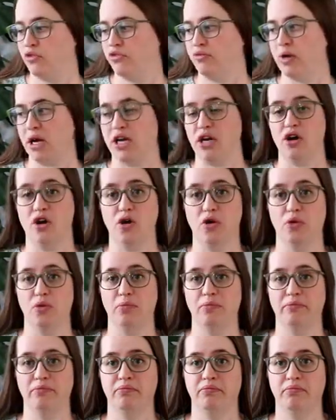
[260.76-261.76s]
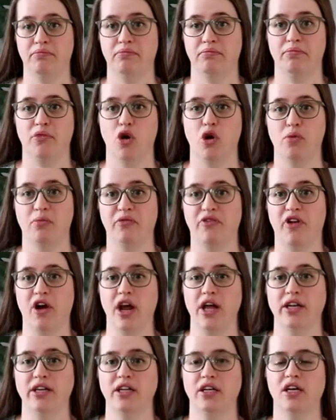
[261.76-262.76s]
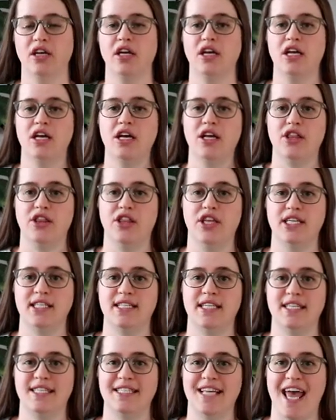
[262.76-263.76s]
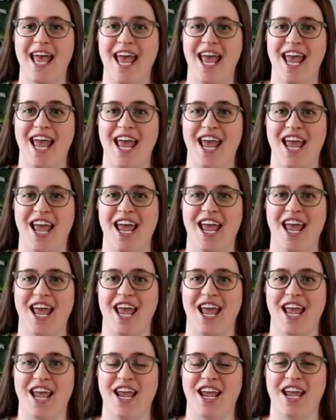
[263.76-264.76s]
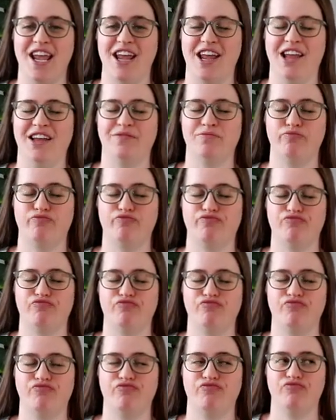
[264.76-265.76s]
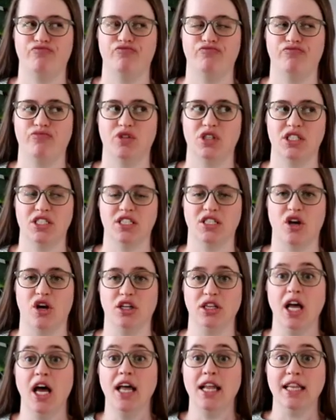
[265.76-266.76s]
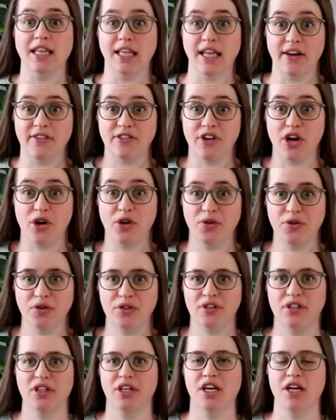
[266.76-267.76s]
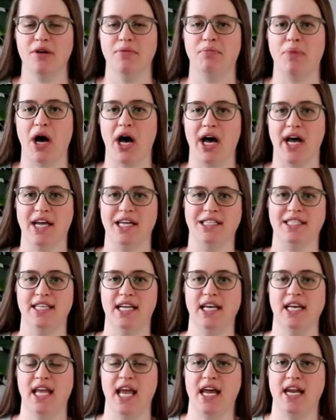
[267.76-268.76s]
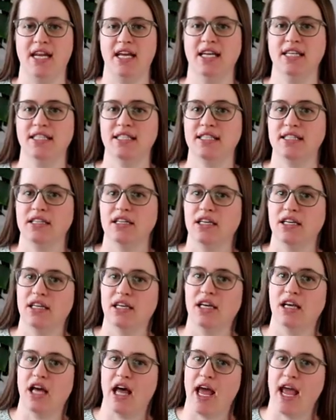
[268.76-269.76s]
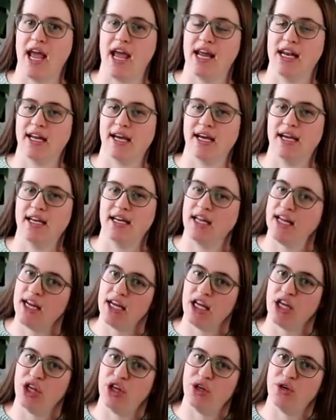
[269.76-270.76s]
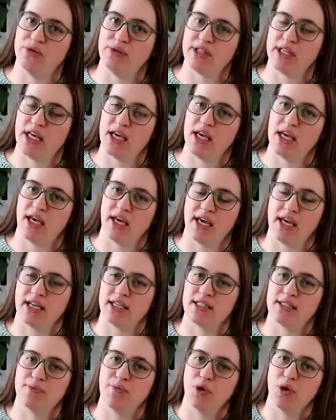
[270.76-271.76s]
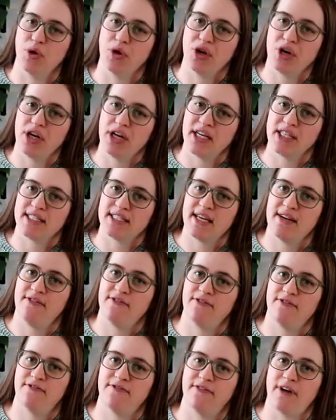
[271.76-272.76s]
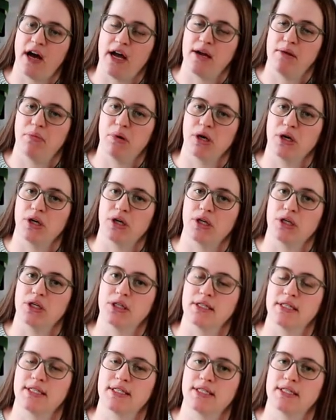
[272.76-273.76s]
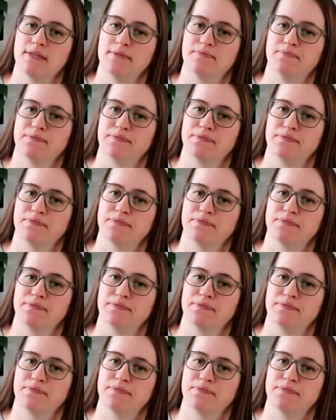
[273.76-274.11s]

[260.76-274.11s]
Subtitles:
my gnome friend. This is a, what is this called? Love Note by Tin Can Knits. And I knit it using Explorer Knits and Fibers,